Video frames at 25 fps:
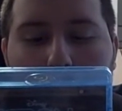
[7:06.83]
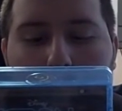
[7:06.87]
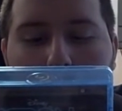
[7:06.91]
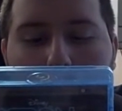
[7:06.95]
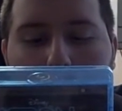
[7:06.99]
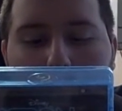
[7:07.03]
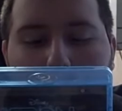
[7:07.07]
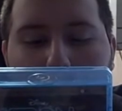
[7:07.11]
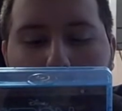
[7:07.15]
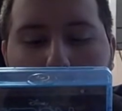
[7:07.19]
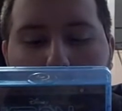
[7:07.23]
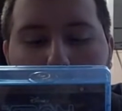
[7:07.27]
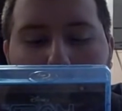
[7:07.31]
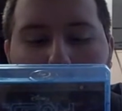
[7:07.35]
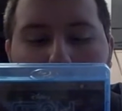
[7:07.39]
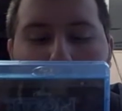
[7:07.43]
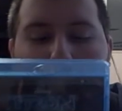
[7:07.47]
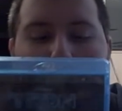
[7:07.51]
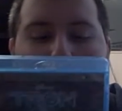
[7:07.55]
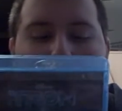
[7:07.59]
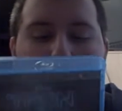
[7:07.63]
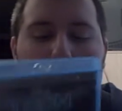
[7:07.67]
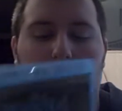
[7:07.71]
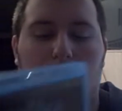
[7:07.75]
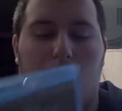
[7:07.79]

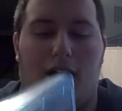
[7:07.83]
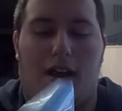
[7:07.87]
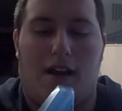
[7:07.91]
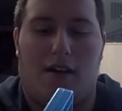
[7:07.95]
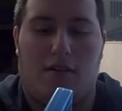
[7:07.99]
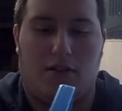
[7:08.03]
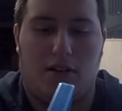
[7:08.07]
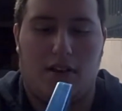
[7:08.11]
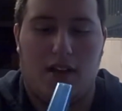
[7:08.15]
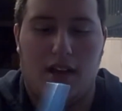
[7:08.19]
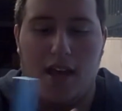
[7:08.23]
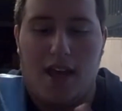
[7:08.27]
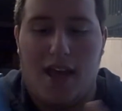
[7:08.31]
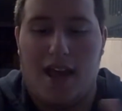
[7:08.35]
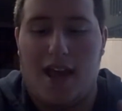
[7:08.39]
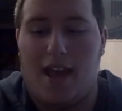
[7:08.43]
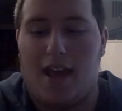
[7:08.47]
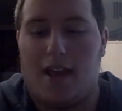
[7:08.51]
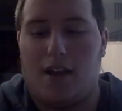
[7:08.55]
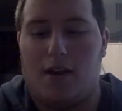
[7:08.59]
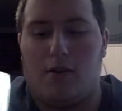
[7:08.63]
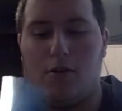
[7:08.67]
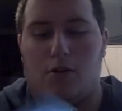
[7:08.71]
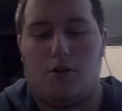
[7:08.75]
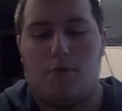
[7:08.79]
Comic-Con crowd.
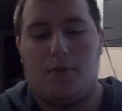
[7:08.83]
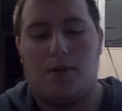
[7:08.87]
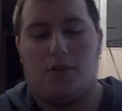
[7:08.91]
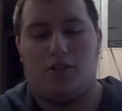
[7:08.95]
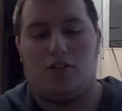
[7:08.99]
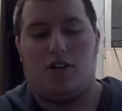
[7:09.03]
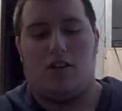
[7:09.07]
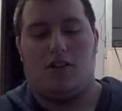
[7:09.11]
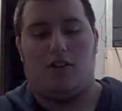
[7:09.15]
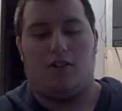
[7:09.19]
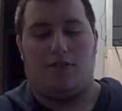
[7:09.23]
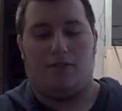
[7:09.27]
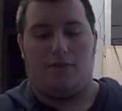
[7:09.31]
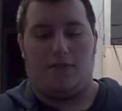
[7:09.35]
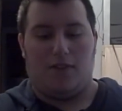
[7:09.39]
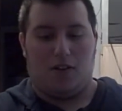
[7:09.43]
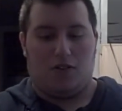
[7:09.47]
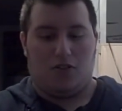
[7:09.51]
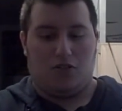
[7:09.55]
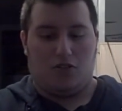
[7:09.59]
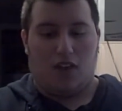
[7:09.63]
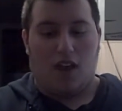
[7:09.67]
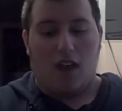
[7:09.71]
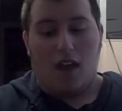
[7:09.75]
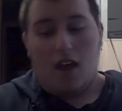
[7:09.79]
And a whole bunch of other
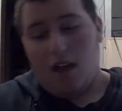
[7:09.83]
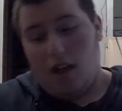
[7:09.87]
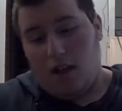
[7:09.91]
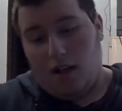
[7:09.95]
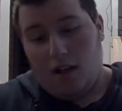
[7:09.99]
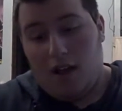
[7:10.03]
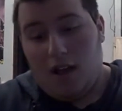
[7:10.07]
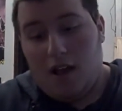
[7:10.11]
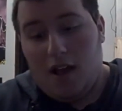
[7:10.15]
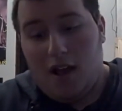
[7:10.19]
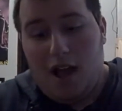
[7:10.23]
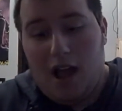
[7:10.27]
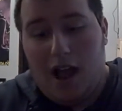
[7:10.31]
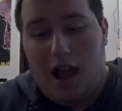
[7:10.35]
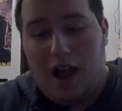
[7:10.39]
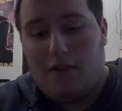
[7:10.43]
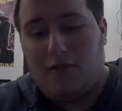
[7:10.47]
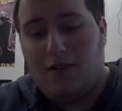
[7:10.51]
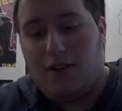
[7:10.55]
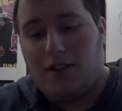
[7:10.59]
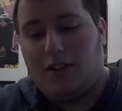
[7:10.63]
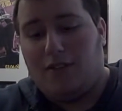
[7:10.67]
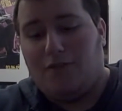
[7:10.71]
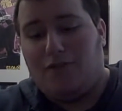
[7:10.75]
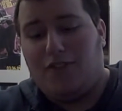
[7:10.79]
features. I
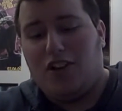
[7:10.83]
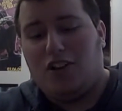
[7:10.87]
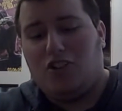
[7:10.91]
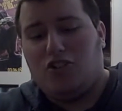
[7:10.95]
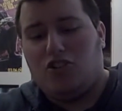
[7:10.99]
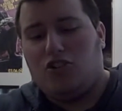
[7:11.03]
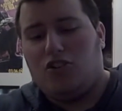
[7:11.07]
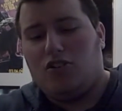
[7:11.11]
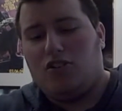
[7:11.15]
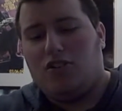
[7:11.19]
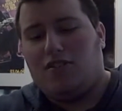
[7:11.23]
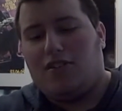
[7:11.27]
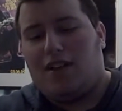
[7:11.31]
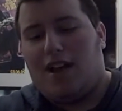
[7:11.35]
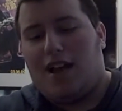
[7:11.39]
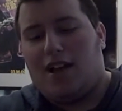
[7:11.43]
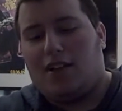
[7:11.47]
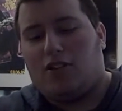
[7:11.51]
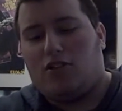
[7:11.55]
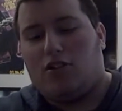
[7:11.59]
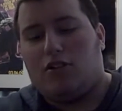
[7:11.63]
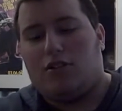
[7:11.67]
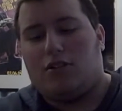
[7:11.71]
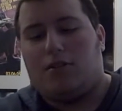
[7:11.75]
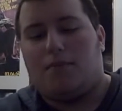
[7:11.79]
read the features.
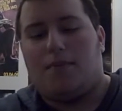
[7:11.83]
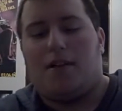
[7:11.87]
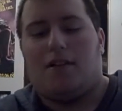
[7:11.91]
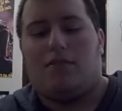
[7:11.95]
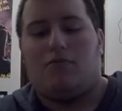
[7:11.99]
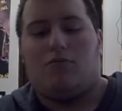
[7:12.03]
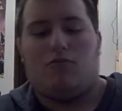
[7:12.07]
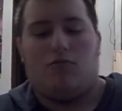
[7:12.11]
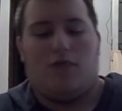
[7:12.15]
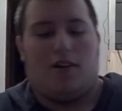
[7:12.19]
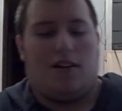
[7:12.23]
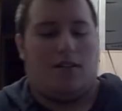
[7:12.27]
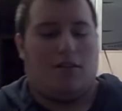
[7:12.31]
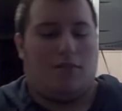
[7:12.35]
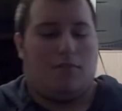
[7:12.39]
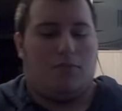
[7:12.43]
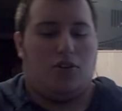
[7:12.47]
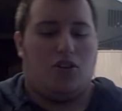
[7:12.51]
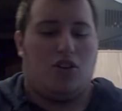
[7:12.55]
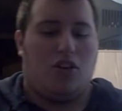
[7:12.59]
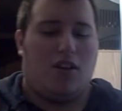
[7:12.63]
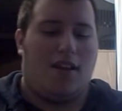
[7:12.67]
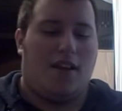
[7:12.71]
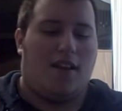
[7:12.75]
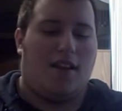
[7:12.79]
I talked about random
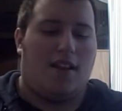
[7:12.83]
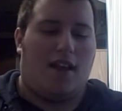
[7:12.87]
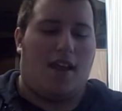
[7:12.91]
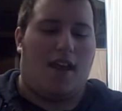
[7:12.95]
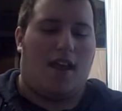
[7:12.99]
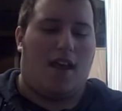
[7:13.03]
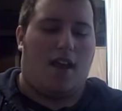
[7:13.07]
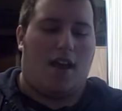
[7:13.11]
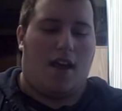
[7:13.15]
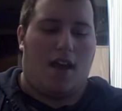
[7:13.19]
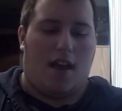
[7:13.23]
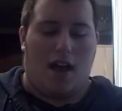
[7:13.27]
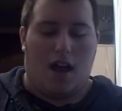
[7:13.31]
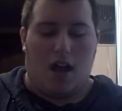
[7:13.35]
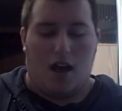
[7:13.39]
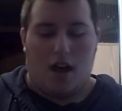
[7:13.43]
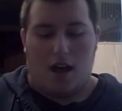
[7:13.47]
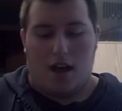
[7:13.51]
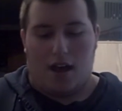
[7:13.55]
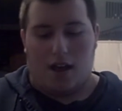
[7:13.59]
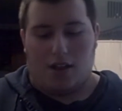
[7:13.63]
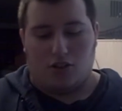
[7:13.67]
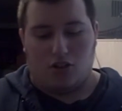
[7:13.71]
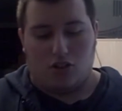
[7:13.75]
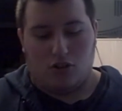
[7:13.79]
shit.
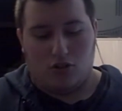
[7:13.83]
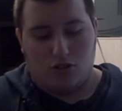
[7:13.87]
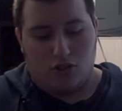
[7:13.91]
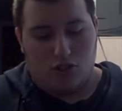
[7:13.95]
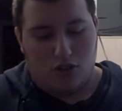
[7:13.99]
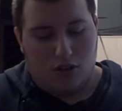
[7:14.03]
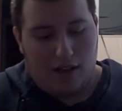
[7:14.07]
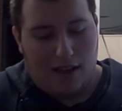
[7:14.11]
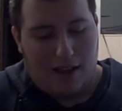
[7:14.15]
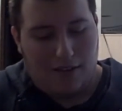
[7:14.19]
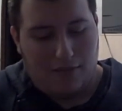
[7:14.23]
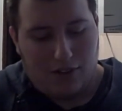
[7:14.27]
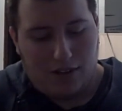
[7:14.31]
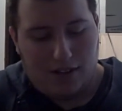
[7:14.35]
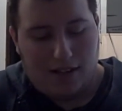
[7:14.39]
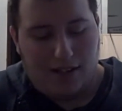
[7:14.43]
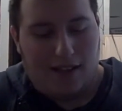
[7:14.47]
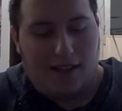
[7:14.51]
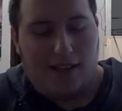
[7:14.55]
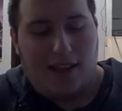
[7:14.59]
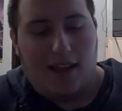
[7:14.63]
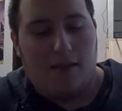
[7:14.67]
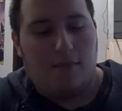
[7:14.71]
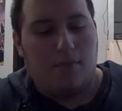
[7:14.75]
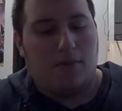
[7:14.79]
I showed you everything
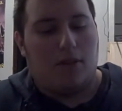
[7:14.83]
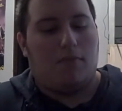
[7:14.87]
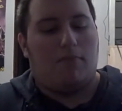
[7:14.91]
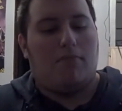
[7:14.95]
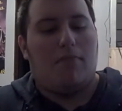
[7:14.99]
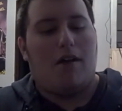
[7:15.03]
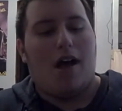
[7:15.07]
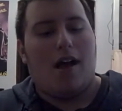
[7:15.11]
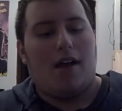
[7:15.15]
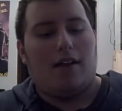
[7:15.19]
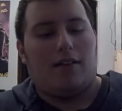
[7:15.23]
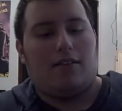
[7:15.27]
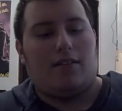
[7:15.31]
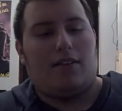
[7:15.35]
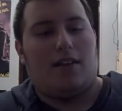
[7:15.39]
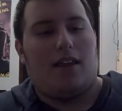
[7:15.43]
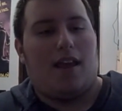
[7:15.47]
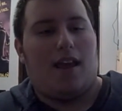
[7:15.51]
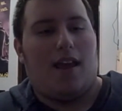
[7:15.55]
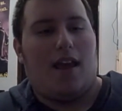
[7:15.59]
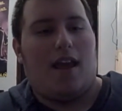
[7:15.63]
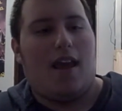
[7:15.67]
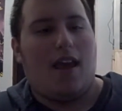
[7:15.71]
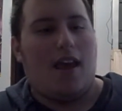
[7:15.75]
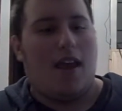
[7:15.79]
that came in the
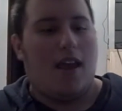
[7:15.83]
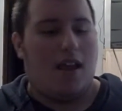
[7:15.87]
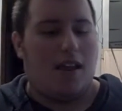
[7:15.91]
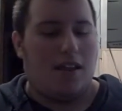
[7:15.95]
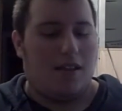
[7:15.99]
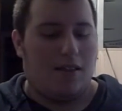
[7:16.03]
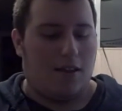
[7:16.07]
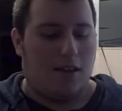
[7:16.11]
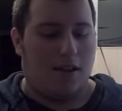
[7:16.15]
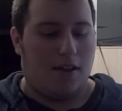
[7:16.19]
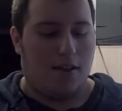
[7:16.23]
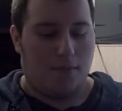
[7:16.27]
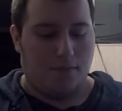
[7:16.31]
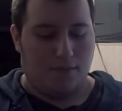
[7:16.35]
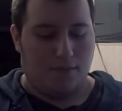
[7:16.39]
box. And